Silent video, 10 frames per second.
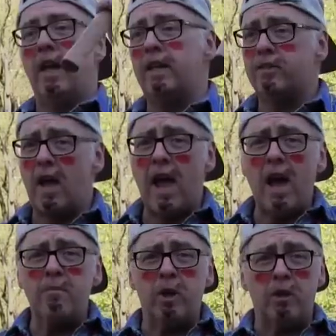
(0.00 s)
is the
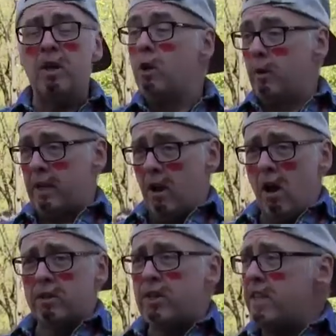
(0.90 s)
hammer. We can
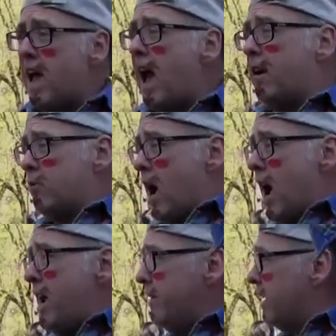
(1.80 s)
all see that,
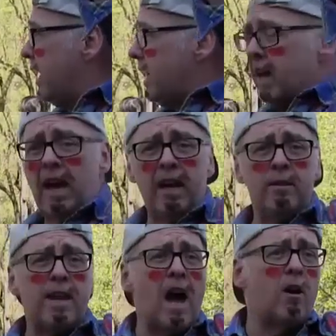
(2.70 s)
right?
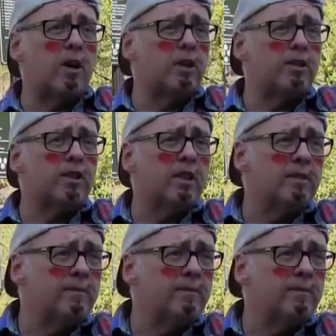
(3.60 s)
Any doubters?